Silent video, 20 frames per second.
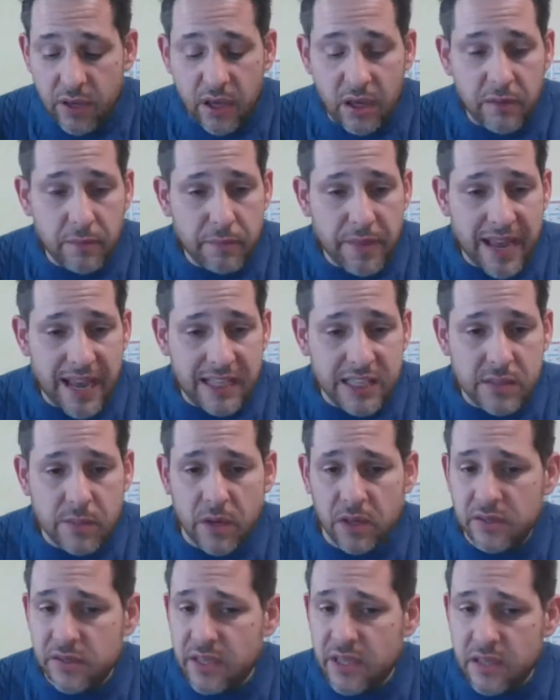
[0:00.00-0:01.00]
but
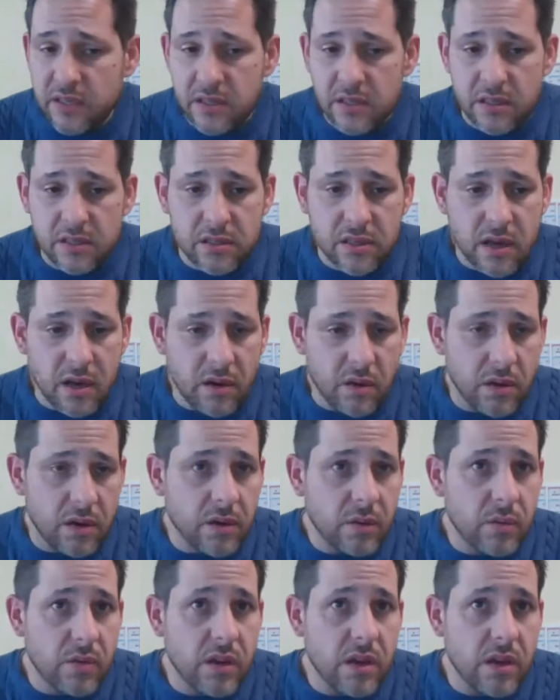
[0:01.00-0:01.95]
basketball season is going.